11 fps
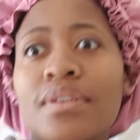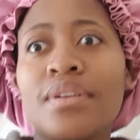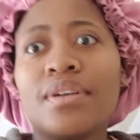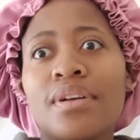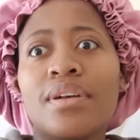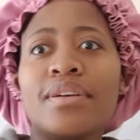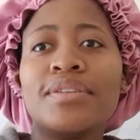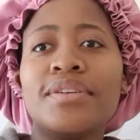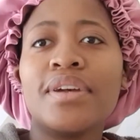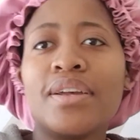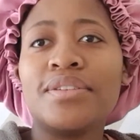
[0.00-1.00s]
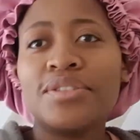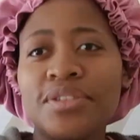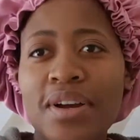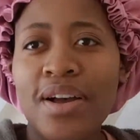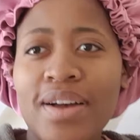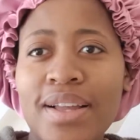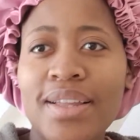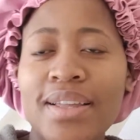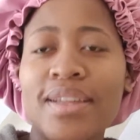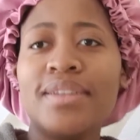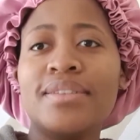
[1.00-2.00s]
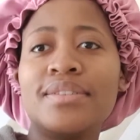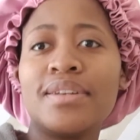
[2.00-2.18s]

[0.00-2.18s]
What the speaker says: Ugh, you guys, you know how I hate